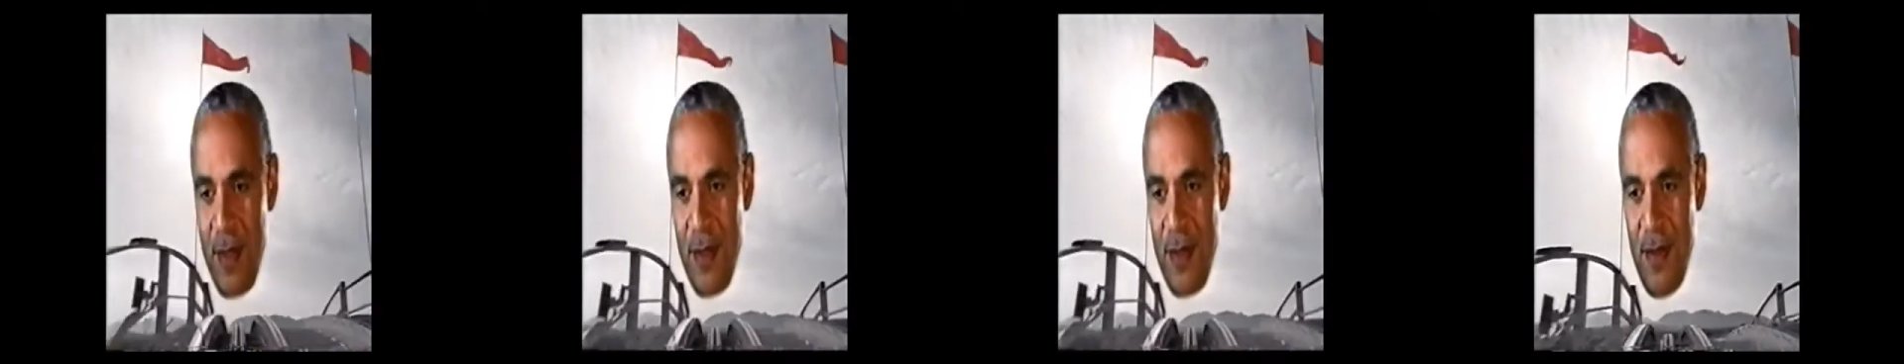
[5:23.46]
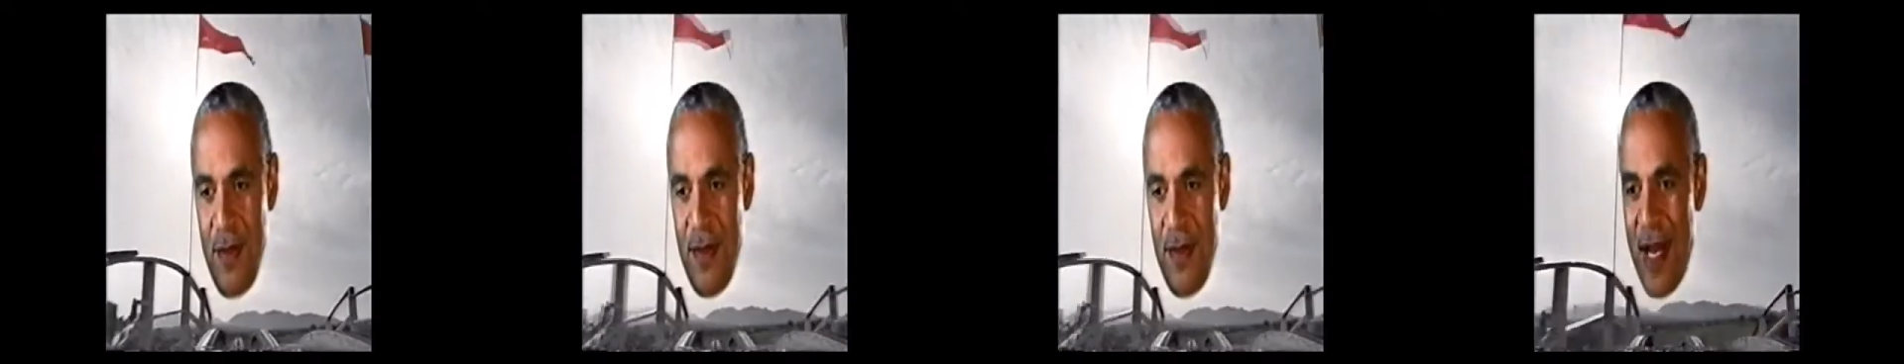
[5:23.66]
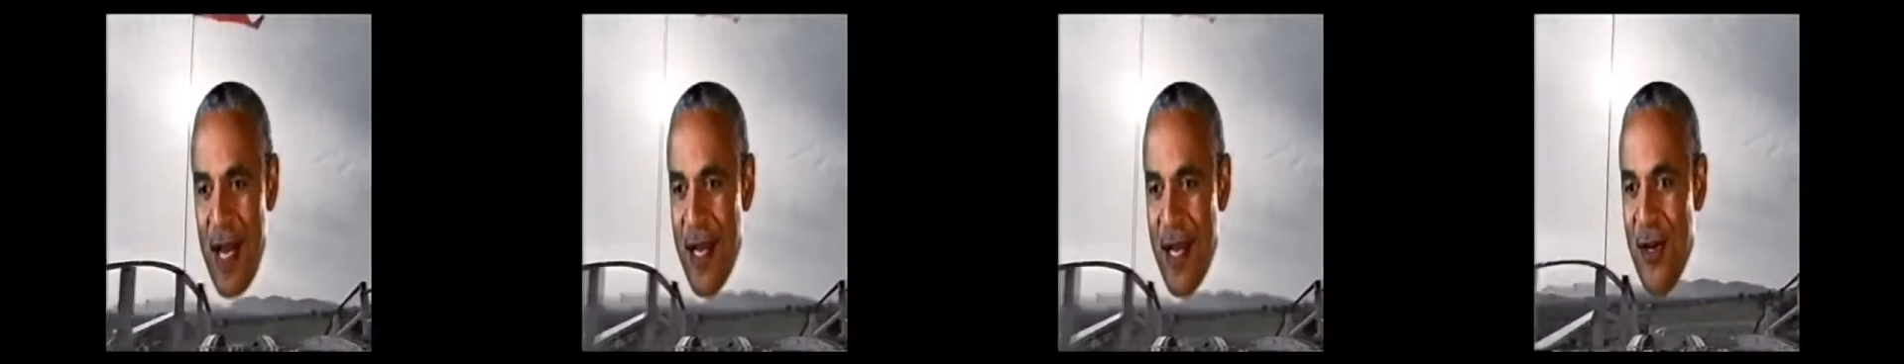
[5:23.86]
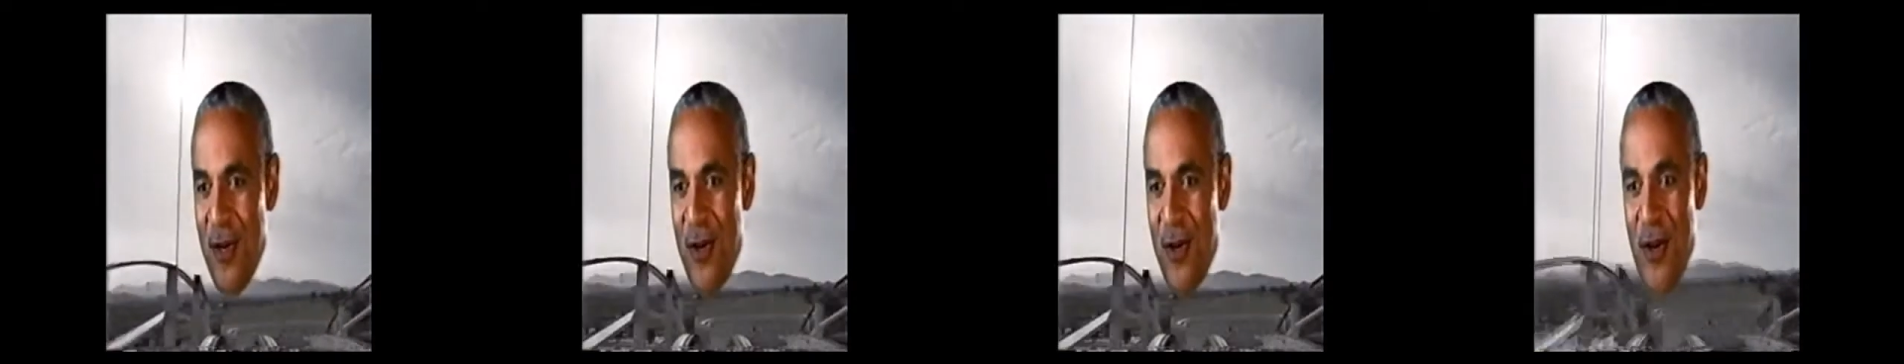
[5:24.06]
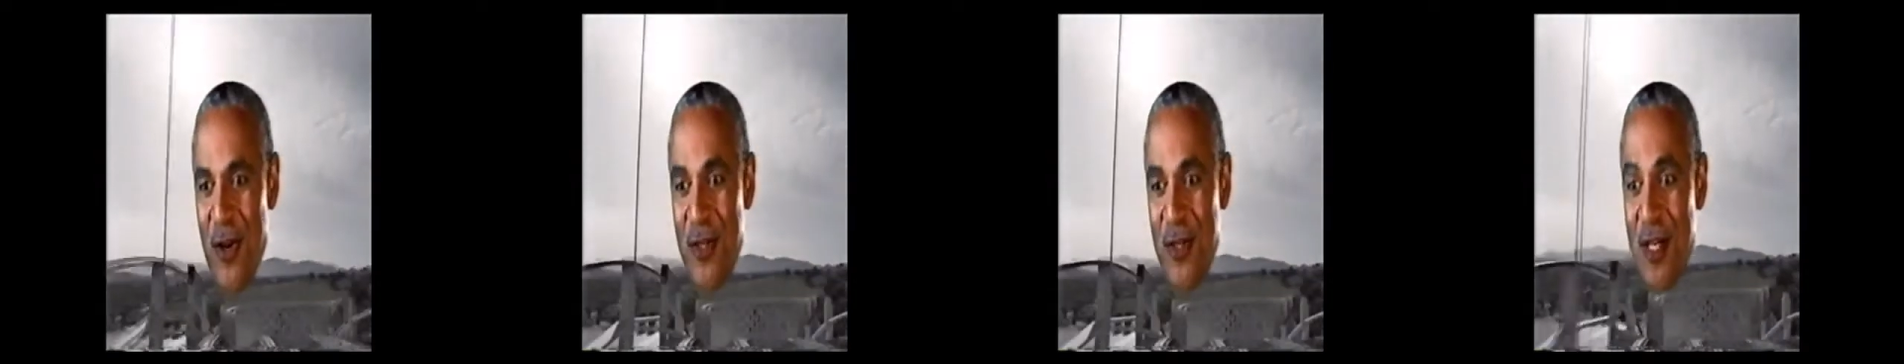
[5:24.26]
You gotta
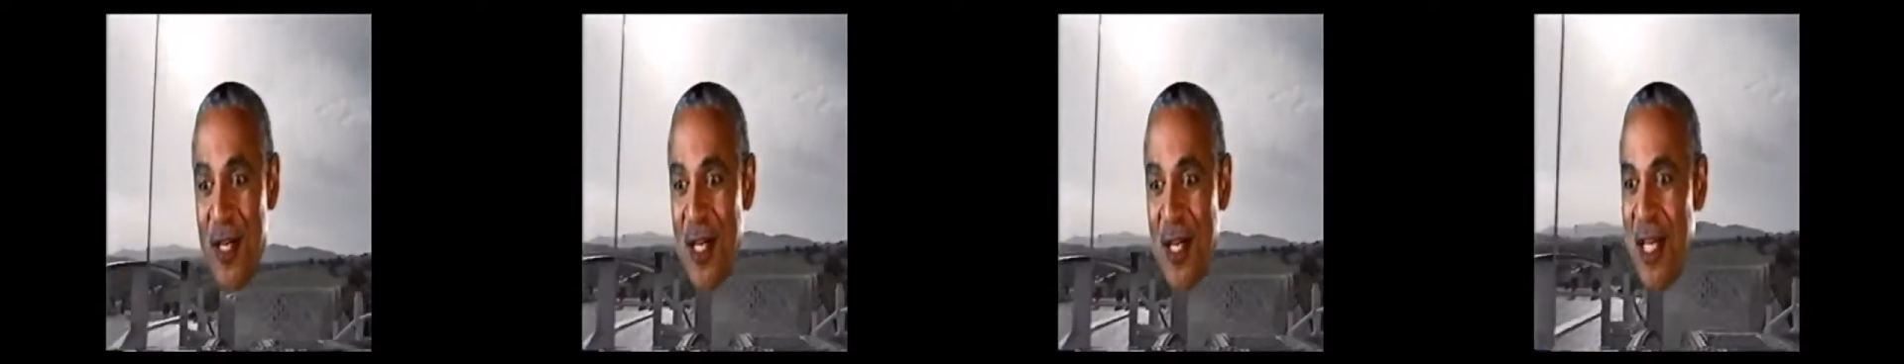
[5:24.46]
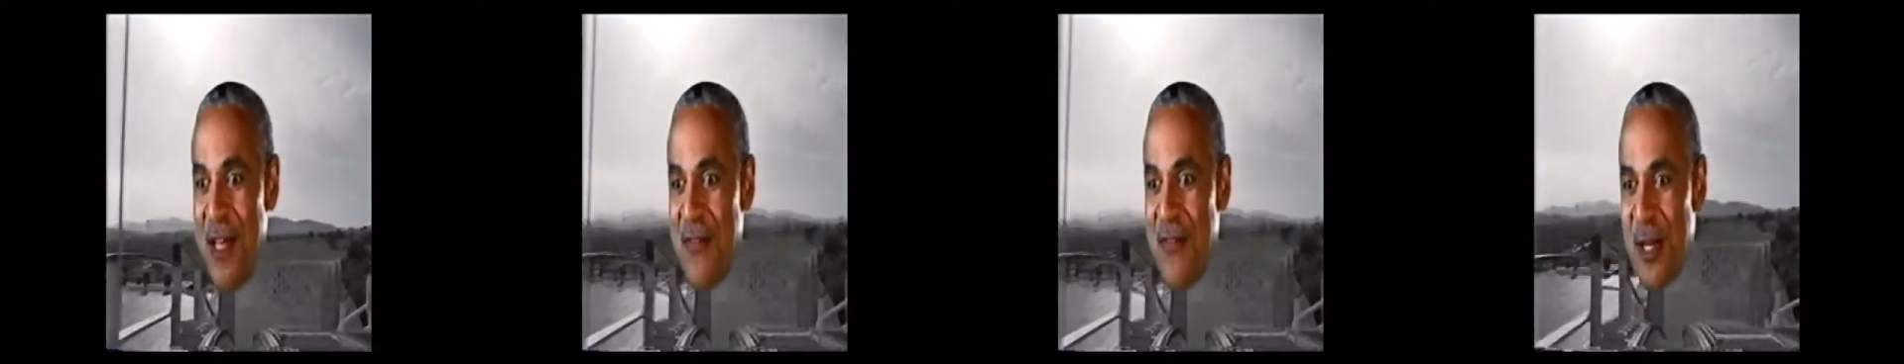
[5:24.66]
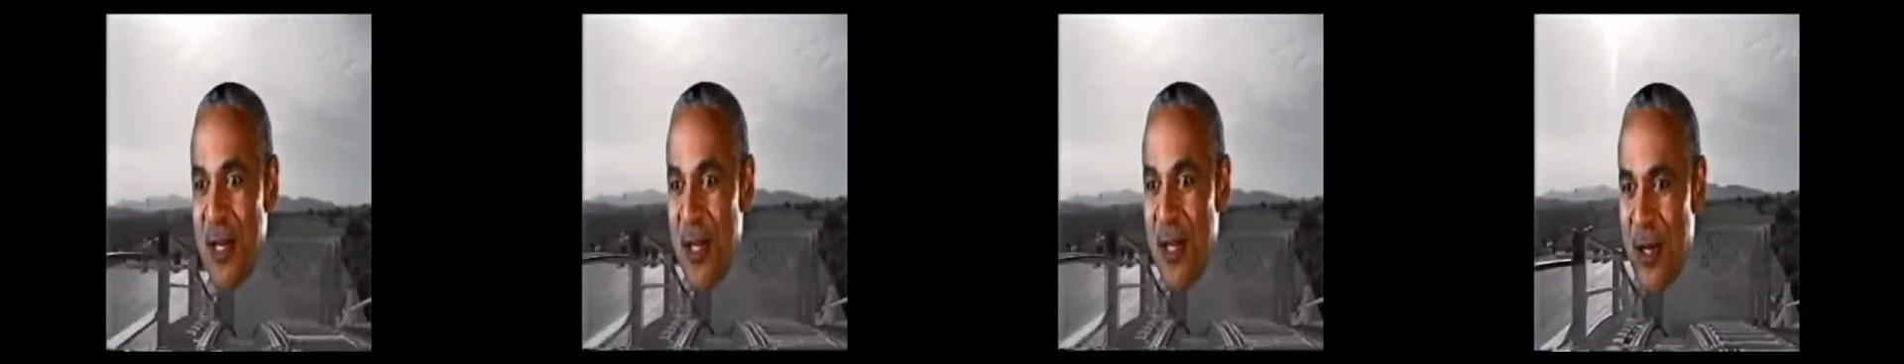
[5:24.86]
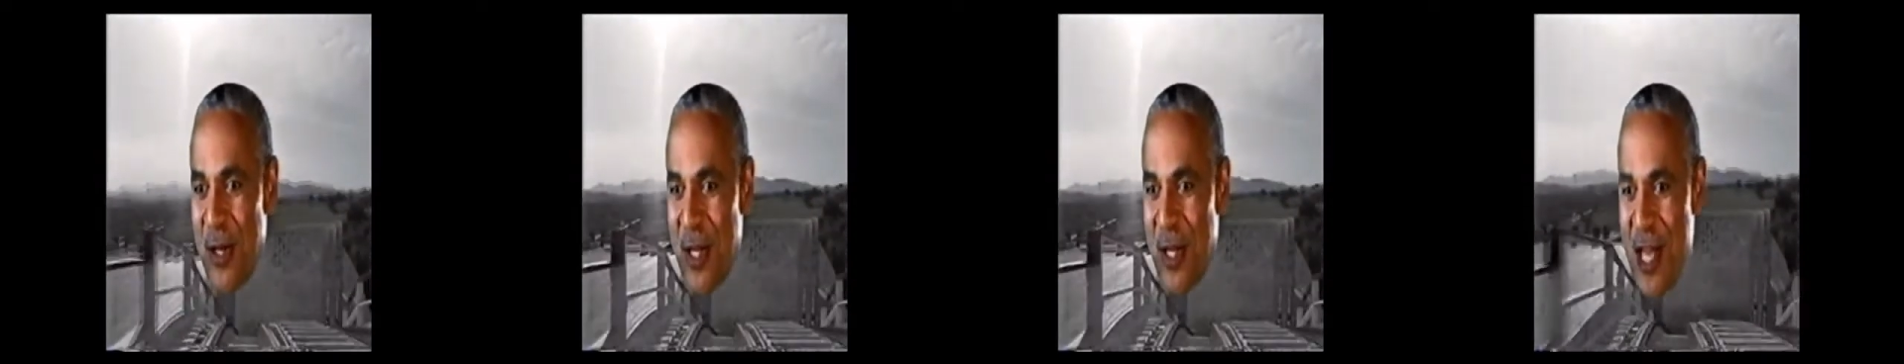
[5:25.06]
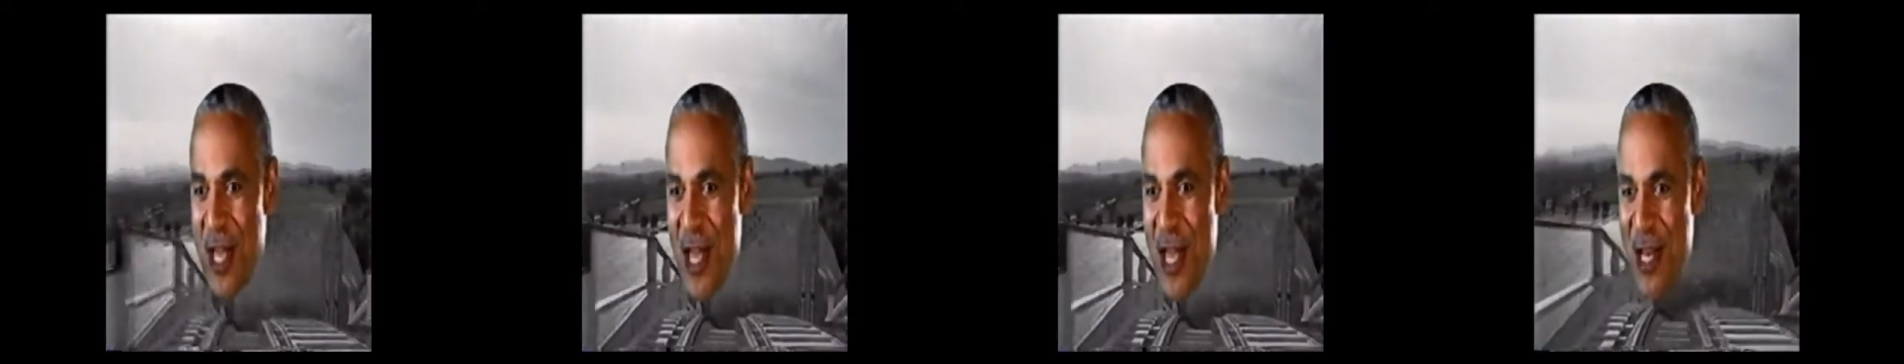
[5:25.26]
learn to live a little,
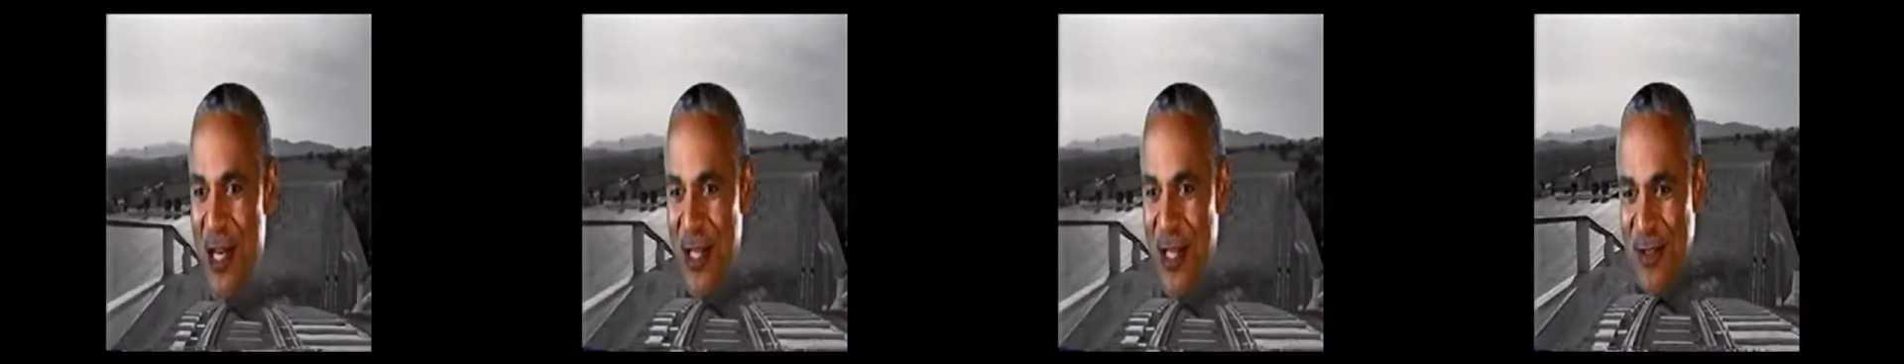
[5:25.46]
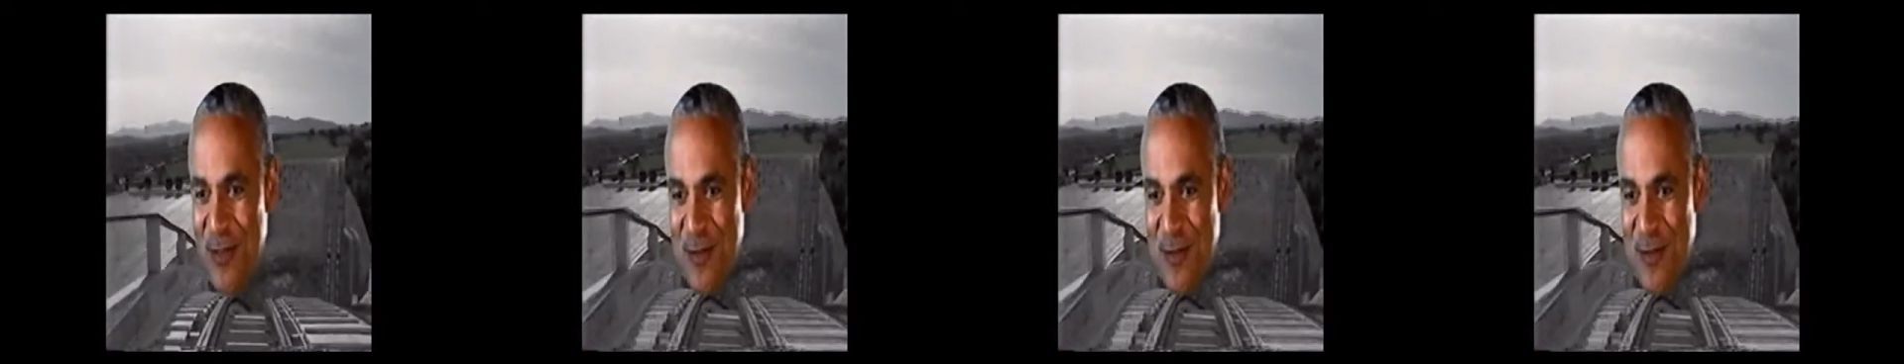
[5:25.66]
kid.